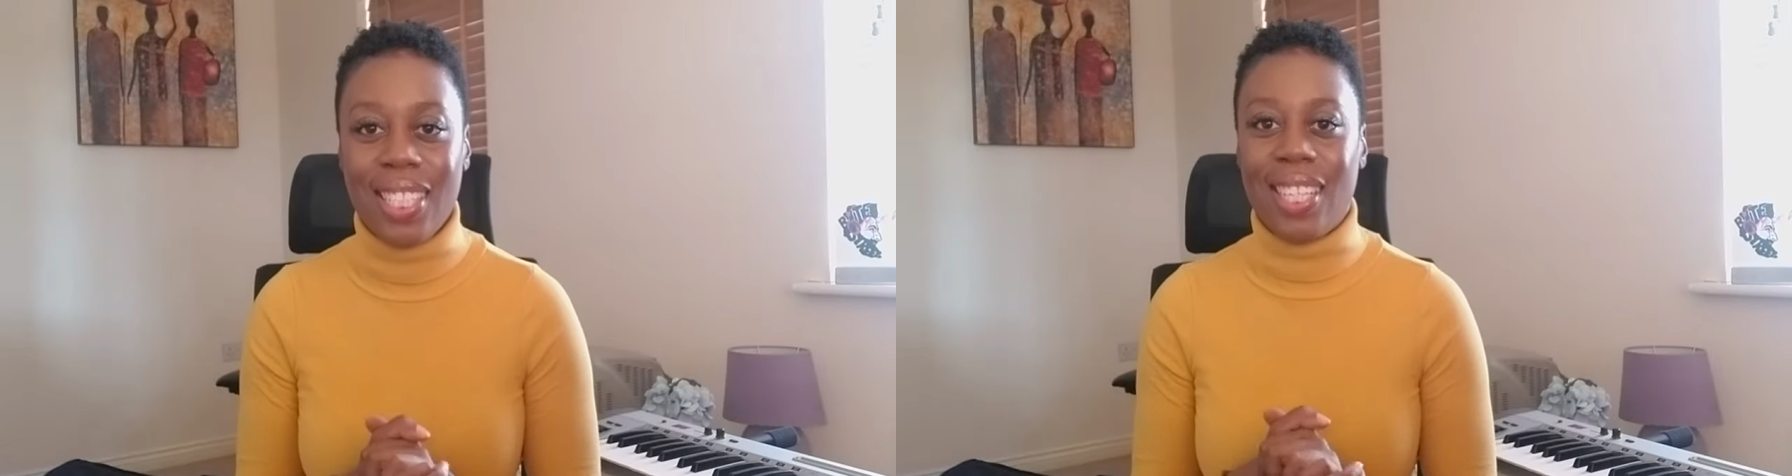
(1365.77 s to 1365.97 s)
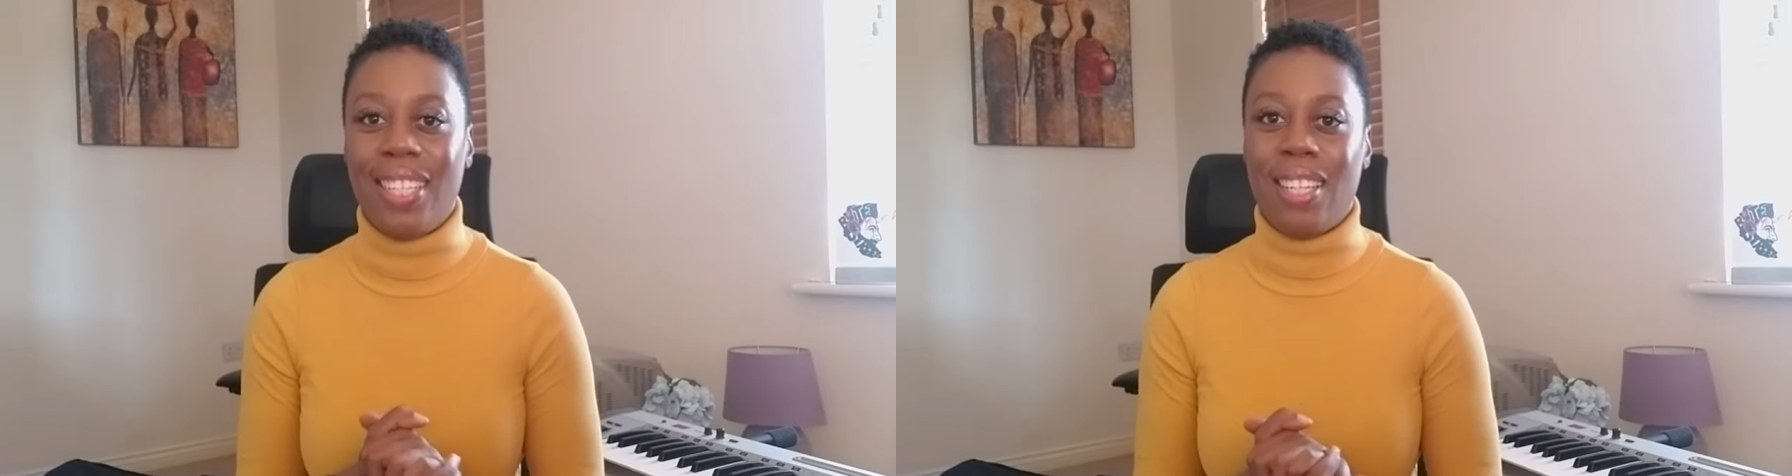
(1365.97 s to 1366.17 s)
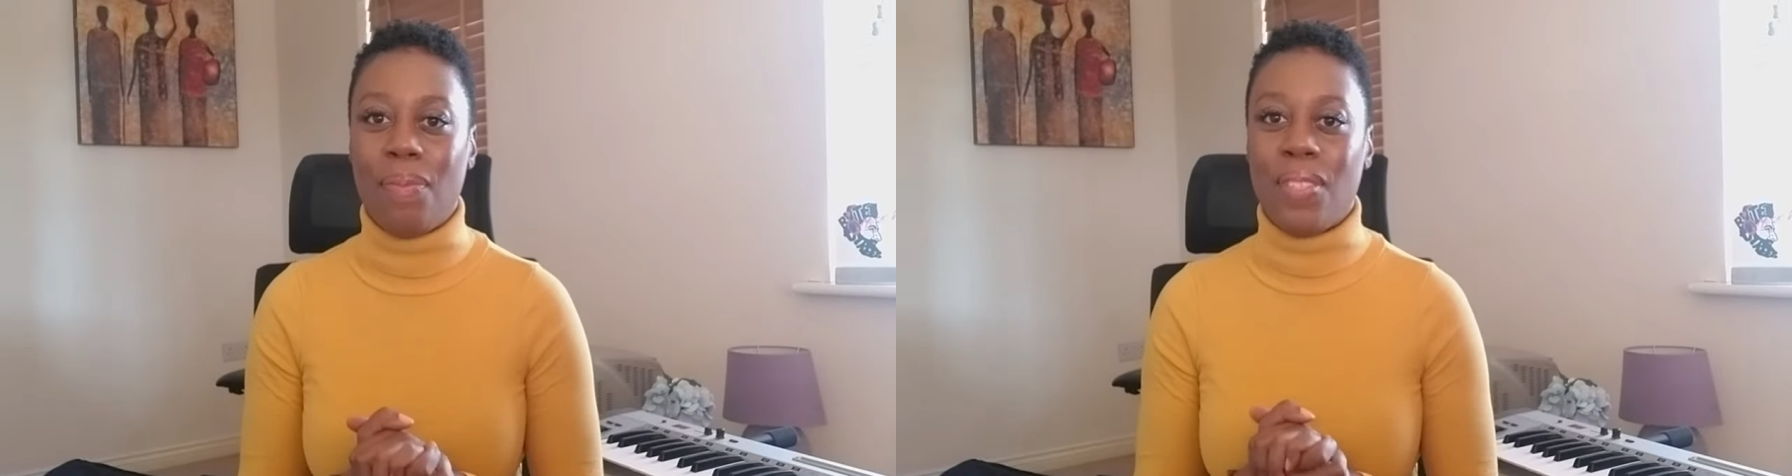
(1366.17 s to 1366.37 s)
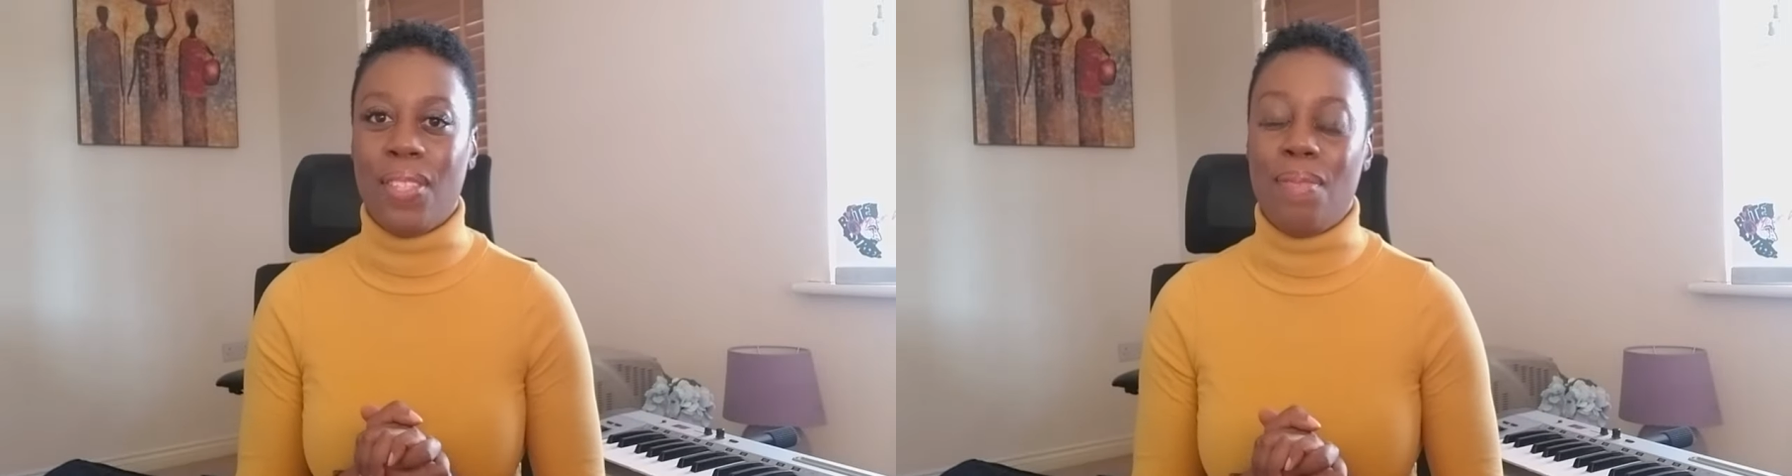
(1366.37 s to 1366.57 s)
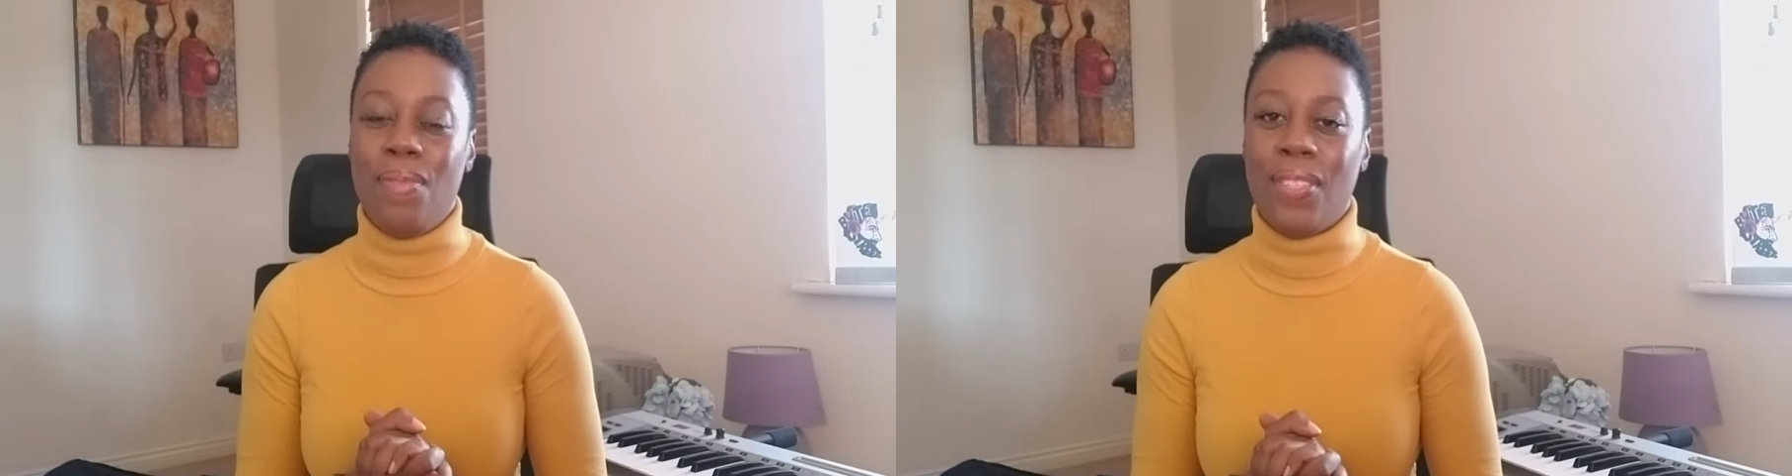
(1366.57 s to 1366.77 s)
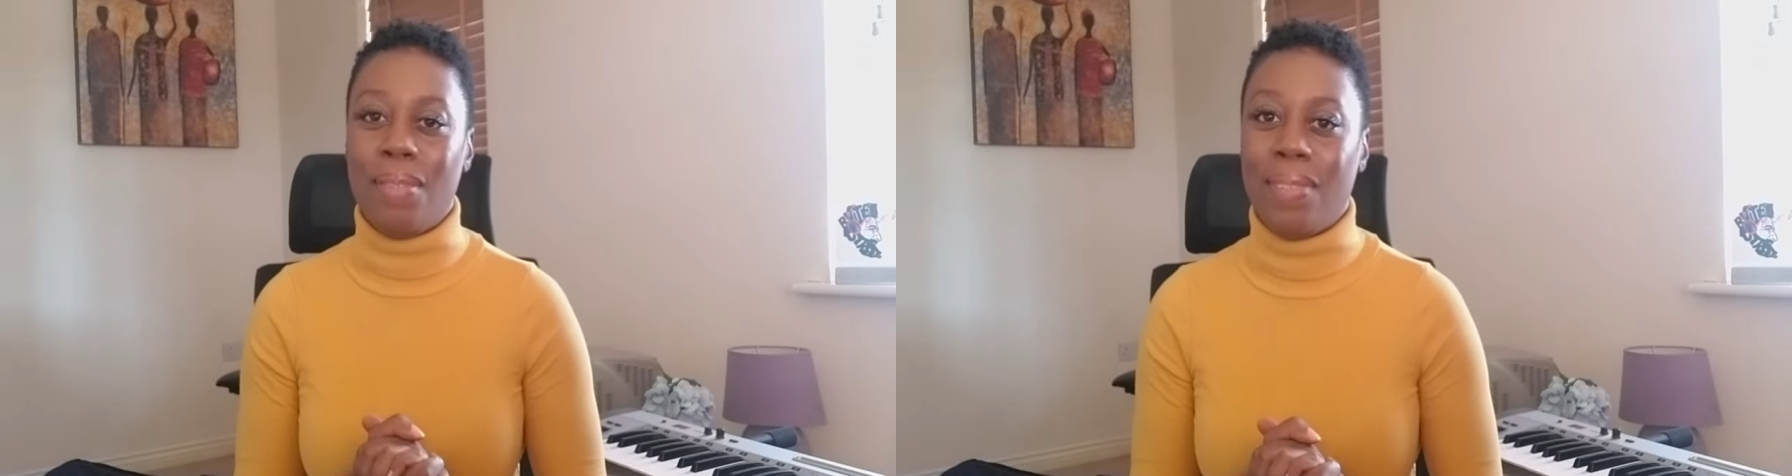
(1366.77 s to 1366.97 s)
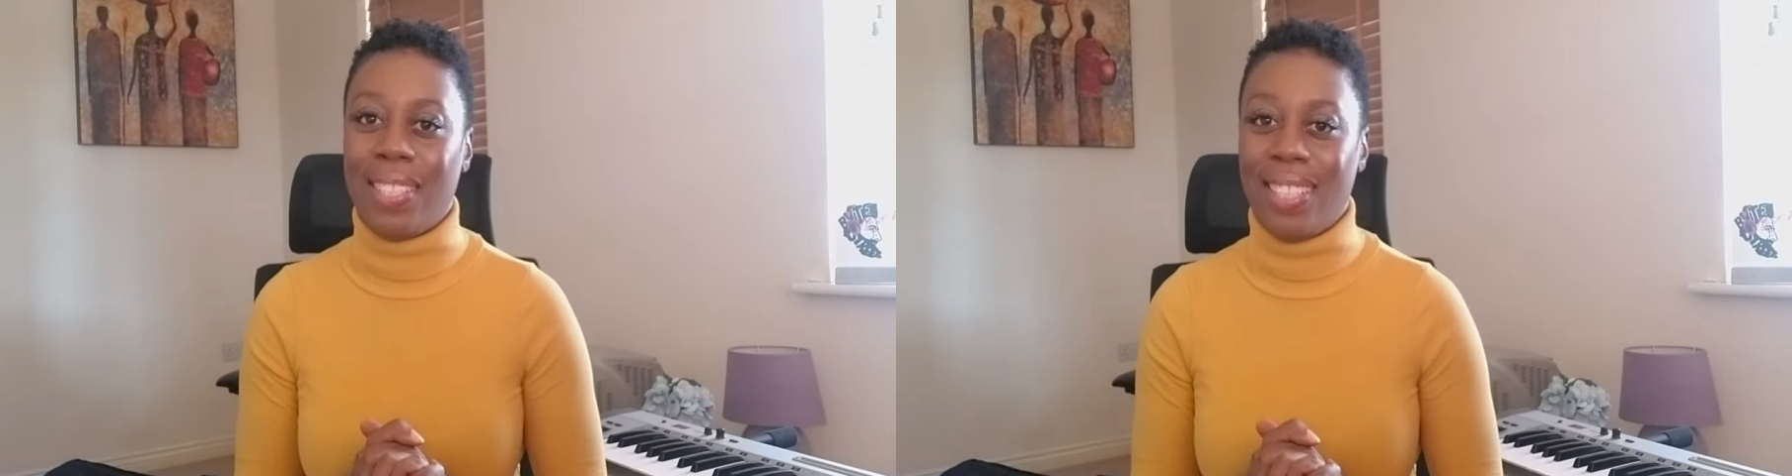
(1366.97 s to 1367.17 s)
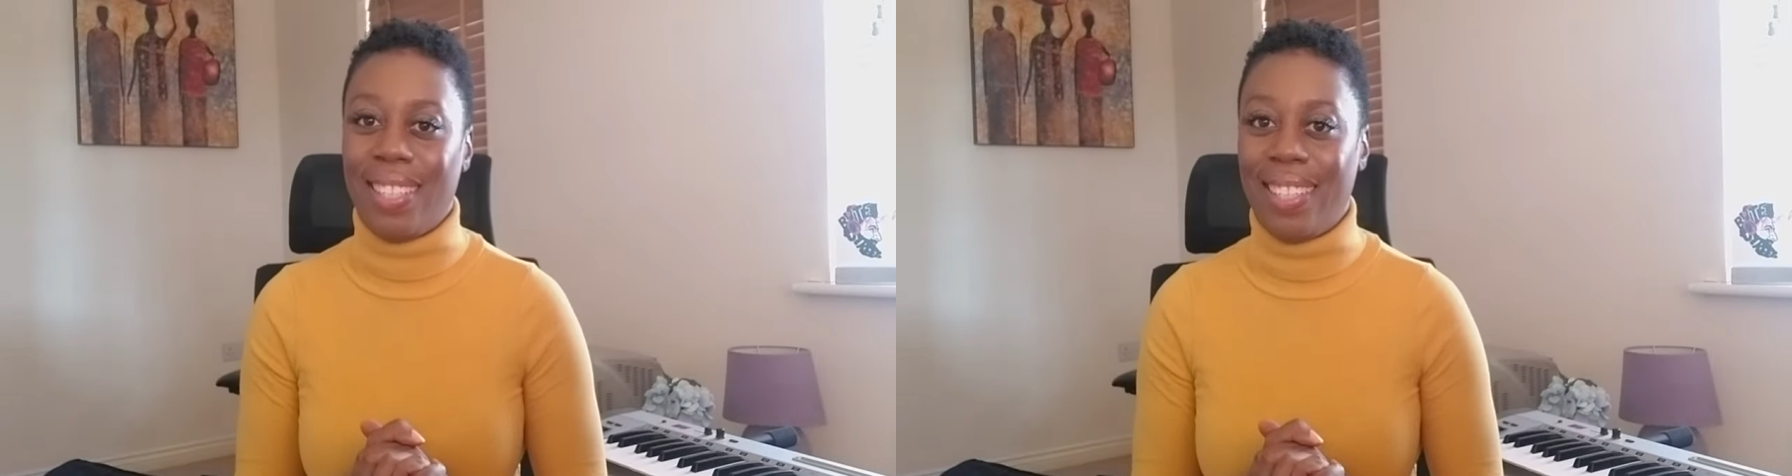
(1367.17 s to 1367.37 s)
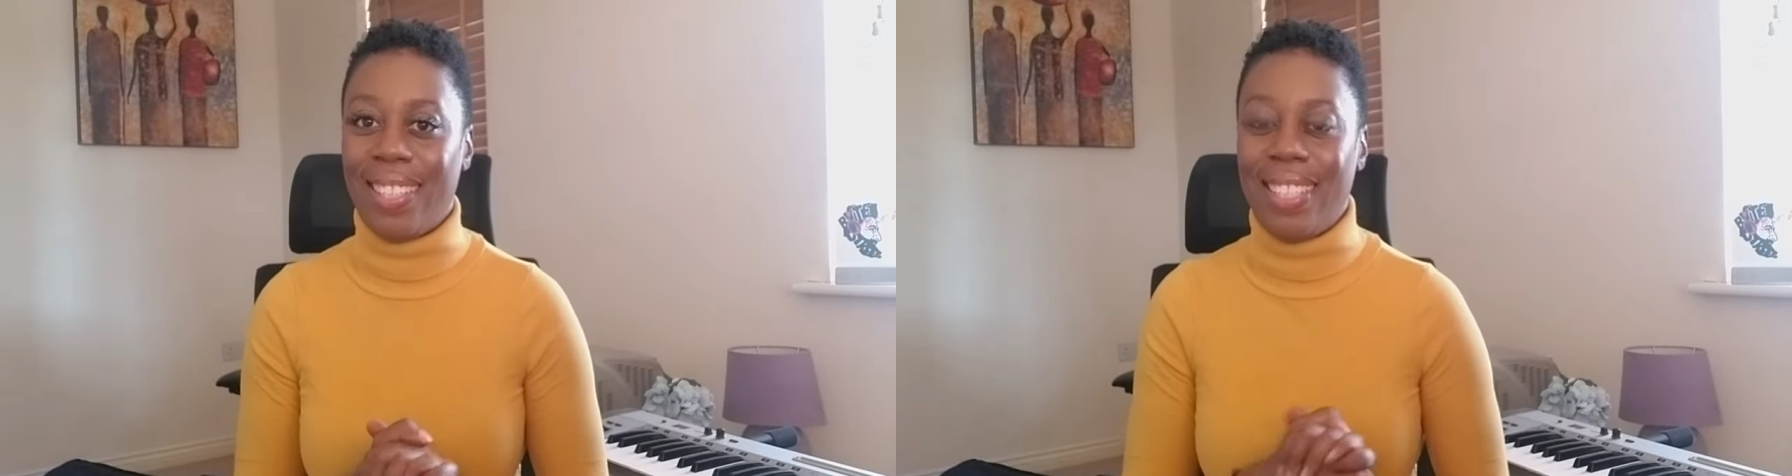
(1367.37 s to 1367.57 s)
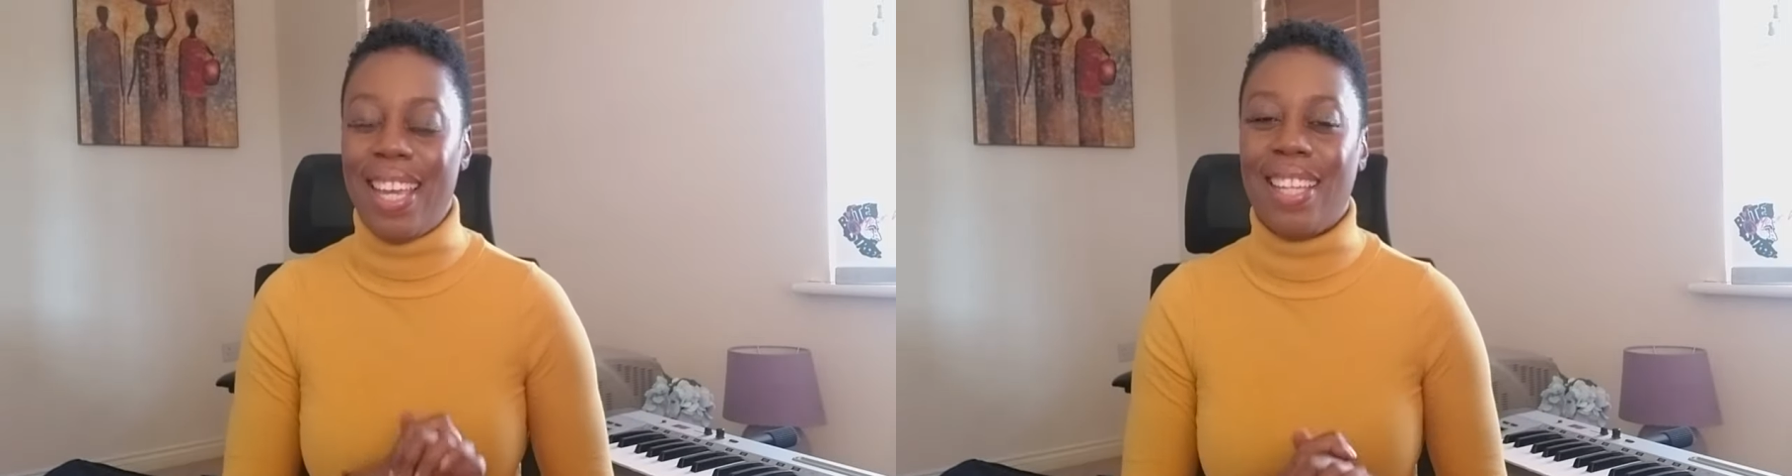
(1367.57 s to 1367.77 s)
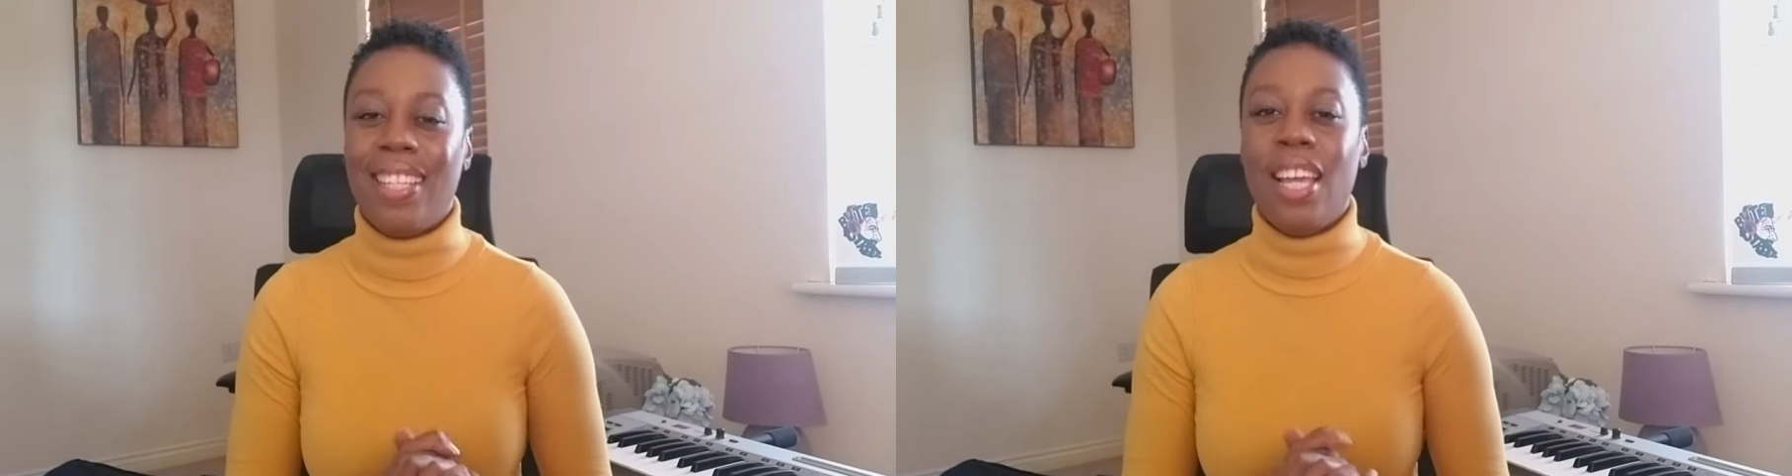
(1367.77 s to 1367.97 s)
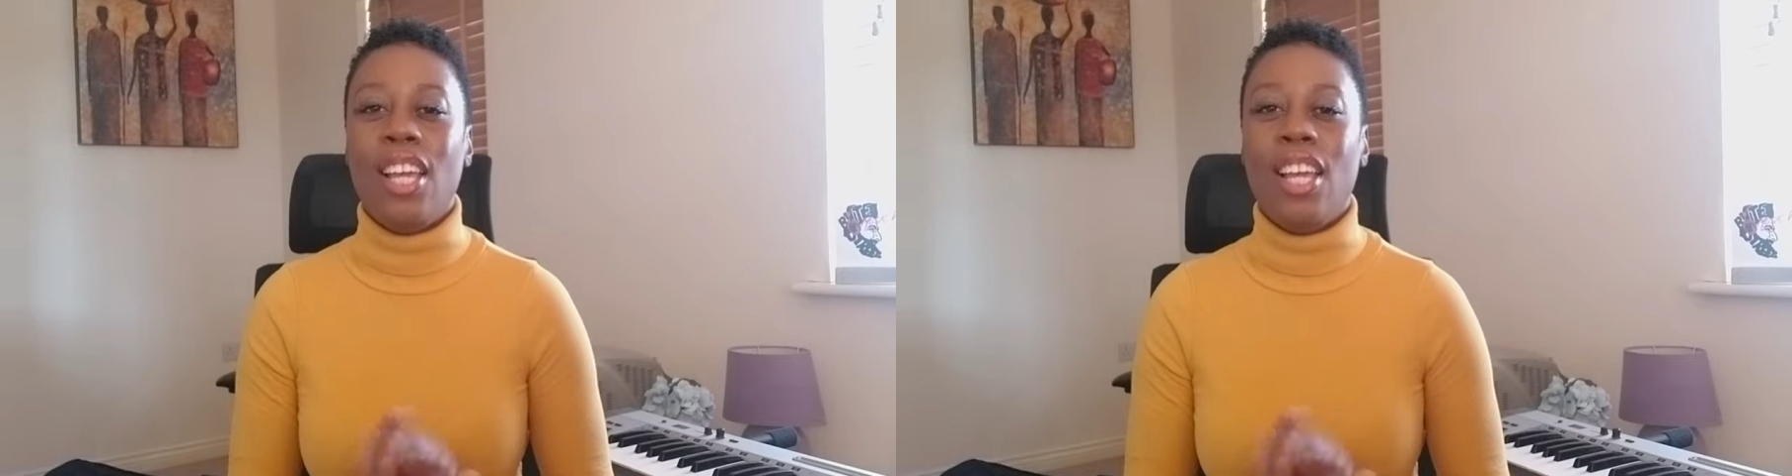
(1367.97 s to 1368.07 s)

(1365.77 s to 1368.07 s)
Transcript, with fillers: signed up to the Music Masterclass yet,